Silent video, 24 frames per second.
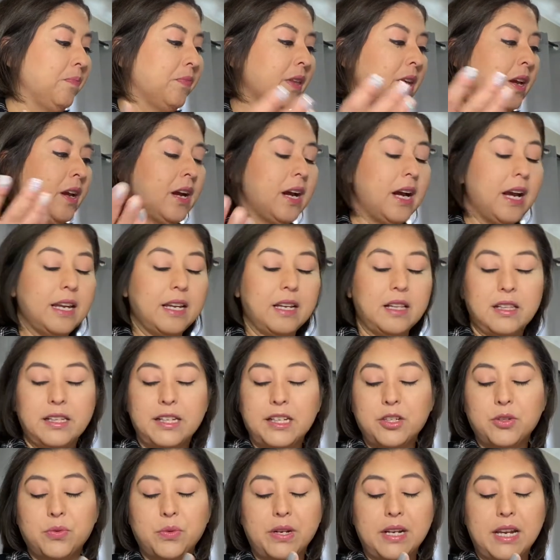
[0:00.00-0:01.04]
I
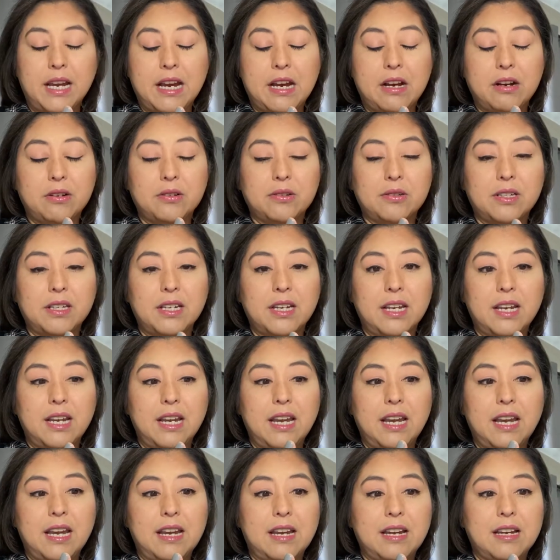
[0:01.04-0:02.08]
cleaned one out
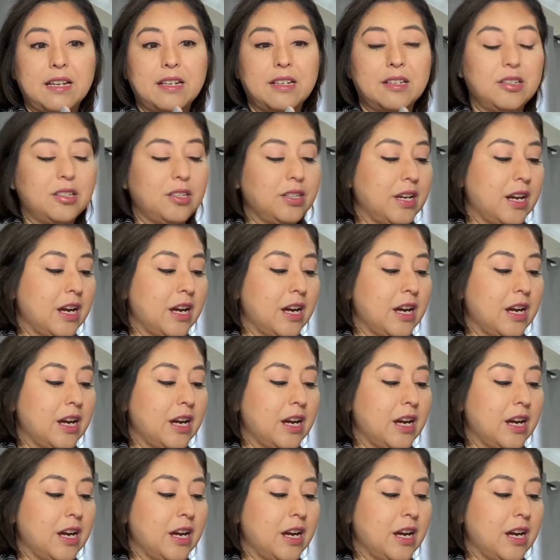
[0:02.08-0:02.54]
and